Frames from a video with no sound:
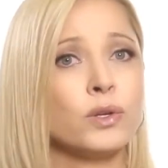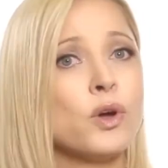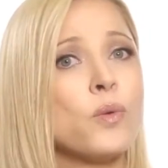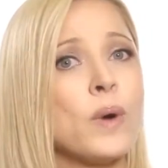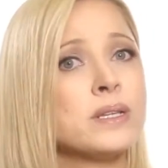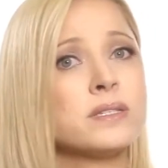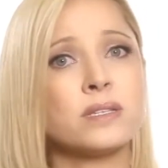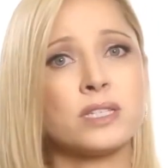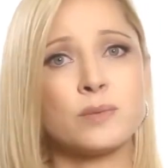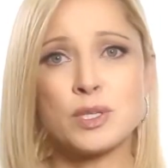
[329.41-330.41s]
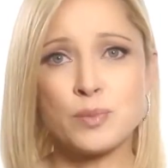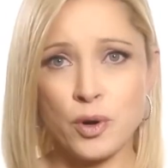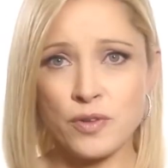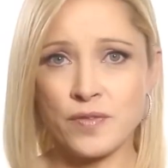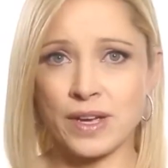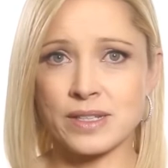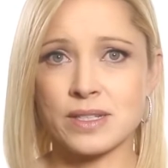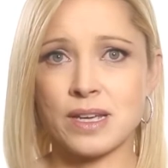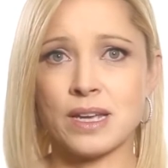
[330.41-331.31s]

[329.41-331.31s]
No one system is perfect,